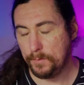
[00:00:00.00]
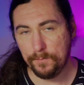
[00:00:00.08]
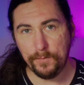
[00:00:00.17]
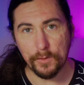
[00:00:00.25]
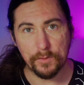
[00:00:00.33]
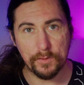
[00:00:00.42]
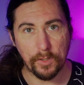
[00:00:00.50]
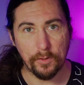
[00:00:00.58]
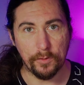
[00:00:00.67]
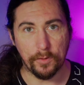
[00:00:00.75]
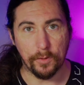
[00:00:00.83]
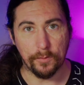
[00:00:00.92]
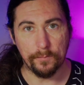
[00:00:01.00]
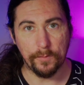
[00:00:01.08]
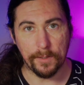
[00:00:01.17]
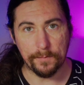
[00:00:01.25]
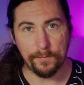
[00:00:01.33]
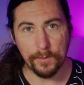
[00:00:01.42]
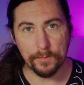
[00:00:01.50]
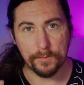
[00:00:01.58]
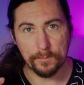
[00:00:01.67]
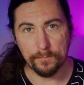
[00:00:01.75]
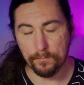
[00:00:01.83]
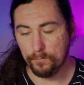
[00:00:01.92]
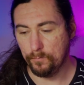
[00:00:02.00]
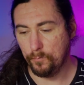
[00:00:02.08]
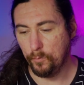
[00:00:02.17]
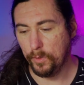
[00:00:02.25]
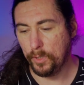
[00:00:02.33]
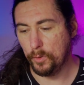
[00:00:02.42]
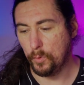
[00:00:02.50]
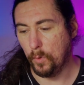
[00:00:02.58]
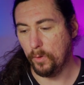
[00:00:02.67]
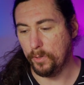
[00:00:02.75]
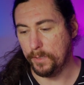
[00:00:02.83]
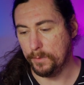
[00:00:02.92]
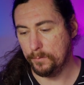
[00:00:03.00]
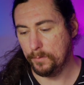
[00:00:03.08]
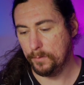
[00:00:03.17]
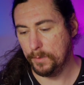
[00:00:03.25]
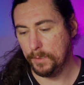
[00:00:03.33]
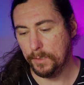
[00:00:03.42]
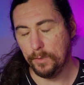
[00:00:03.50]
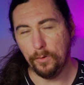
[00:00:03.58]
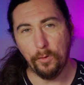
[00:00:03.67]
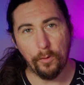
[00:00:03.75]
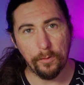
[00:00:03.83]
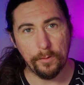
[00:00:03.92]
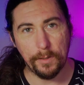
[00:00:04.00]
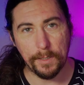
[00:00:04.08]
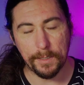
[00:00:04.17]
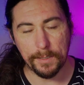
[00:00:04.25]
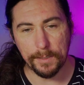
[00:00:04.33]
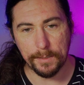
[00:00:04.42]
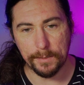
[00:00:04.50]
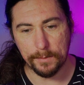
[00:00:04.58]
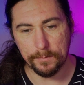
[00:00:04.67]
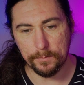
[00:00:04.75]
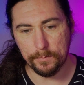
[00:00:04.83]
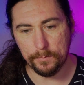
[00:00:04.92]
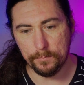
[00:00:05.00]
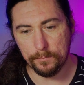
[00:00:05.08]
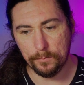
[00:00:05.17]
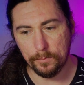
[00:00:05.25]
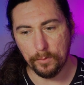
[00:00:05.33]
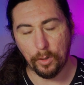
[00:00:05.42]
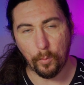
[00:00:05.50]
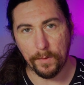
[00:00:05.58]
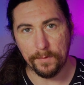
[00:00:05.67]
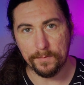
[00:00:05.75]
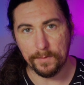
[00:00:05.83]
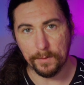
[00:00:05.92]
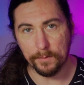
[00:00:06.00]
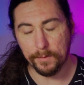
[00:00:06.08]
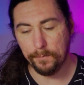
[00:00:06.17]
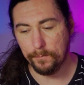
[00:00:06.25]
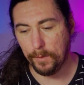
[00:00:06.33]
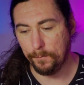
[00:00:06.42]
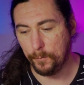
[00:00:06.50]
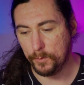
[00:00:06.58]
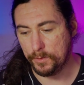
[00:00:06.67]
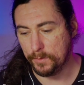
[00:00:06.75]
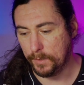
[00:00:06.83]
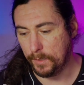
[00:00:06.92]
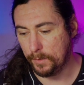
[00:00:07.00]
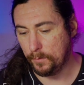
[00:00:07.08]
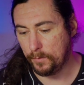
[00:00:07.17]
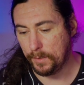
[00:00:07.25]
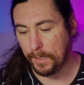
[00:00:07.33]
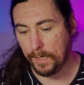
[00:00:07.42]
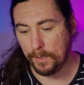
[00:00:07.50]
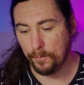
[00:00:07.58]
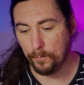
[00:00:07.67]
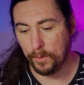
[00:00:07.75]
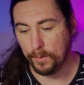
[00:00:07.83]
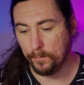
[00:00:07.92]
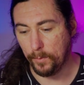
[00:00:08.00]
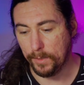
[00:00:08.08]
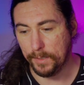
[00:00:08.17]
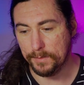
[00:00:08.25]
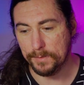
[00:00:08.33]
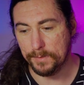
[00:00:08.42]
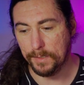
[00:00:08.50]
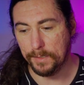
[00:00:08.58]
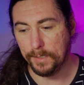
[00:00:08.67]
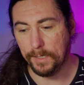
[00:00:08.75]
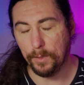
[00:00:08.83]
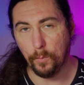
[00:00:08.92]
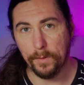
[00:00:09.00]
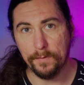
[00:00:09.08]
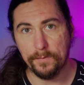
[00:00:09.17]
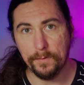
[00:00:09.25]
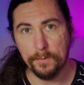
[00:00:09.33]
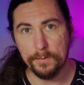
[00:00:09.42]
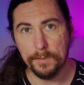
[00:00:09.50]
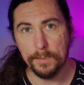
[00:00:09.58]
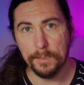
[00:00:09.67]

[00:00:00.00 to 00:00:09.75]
Feels solid though, like feels really good quality. Not weather sealed. Unfortunately, I don't think any of my lenses here today are weather sealed.